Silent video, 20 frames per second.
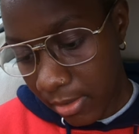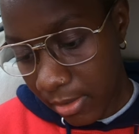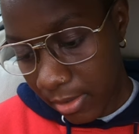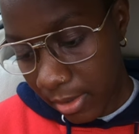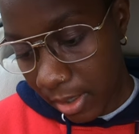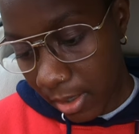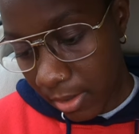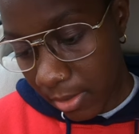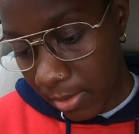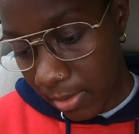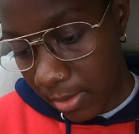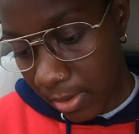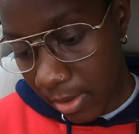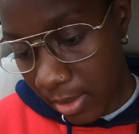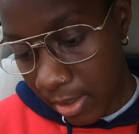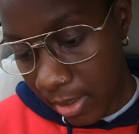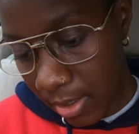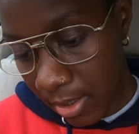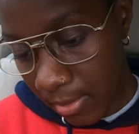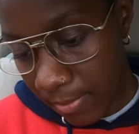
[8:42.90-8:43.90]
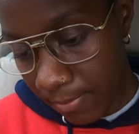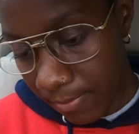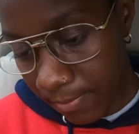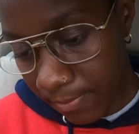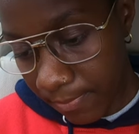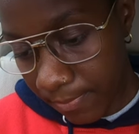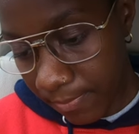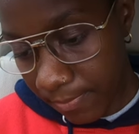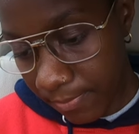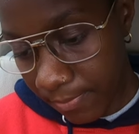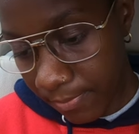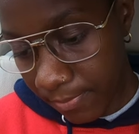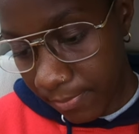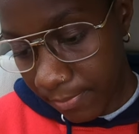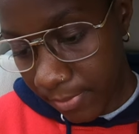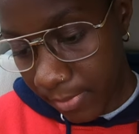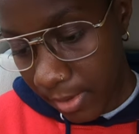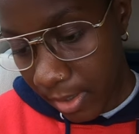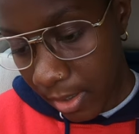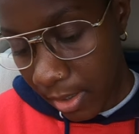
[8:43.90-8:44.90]
So um,
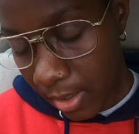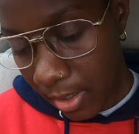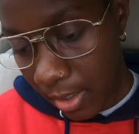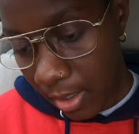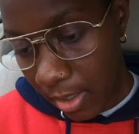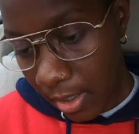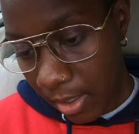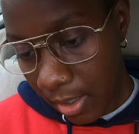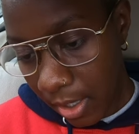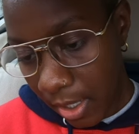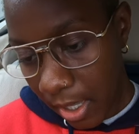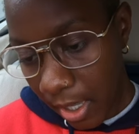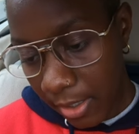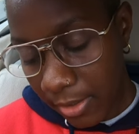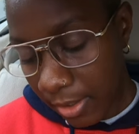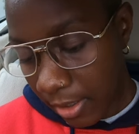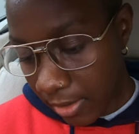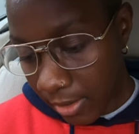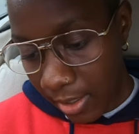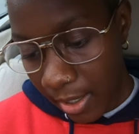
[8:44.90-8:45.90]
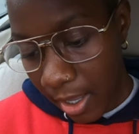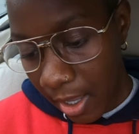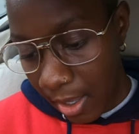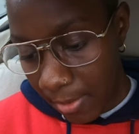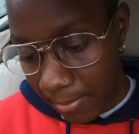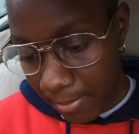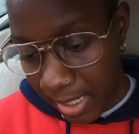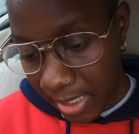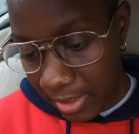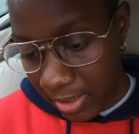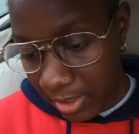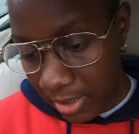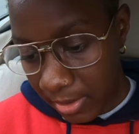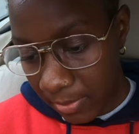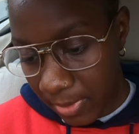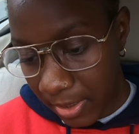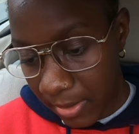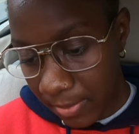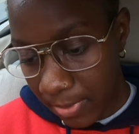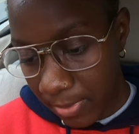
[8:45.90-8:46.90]
I don't know how I'm matching these
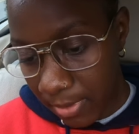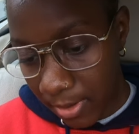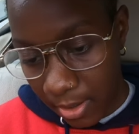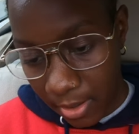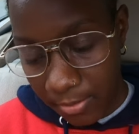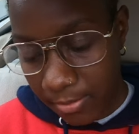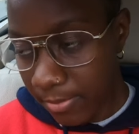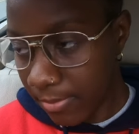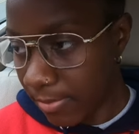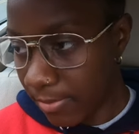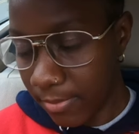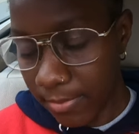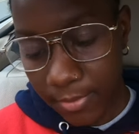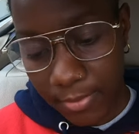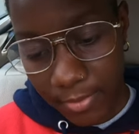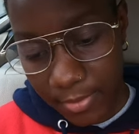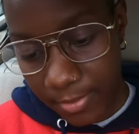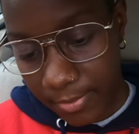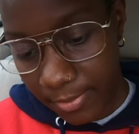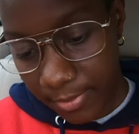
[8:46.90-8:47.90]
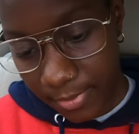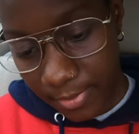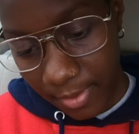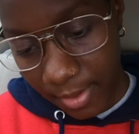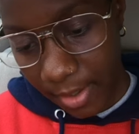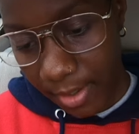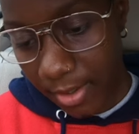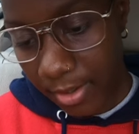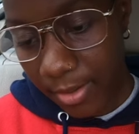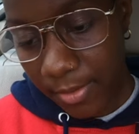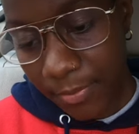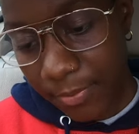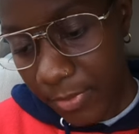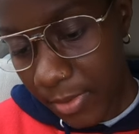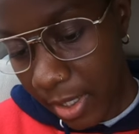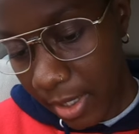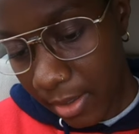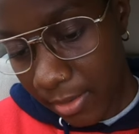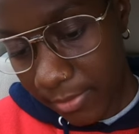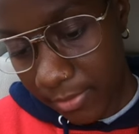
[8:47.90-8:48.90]
people on. Um,
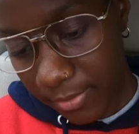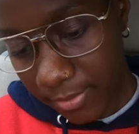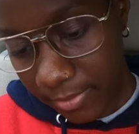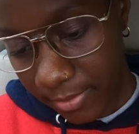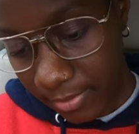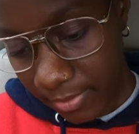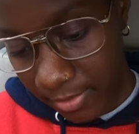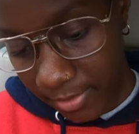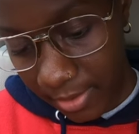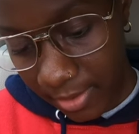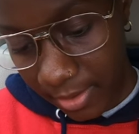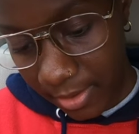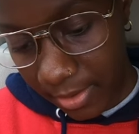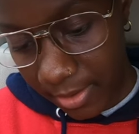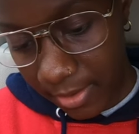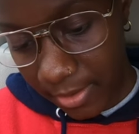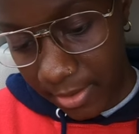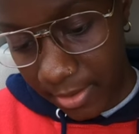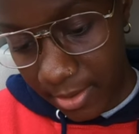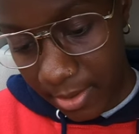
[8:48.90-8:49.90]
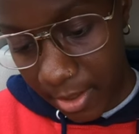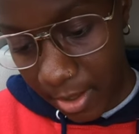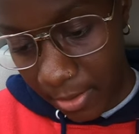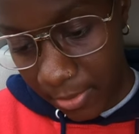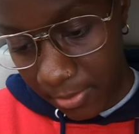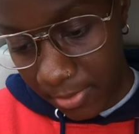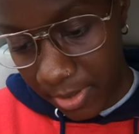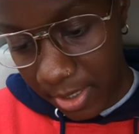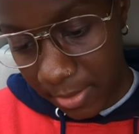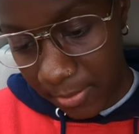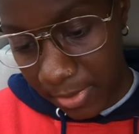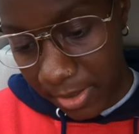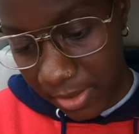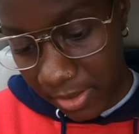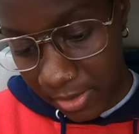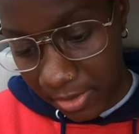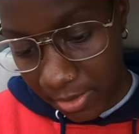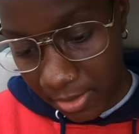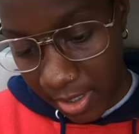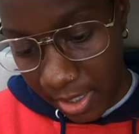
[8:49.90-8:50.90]
yeah. No, didn't mean
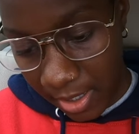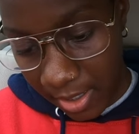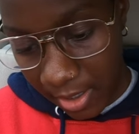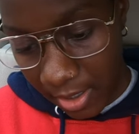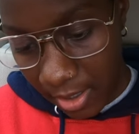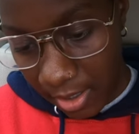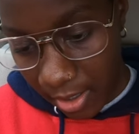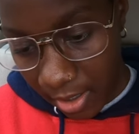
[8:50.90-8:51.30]
to do that.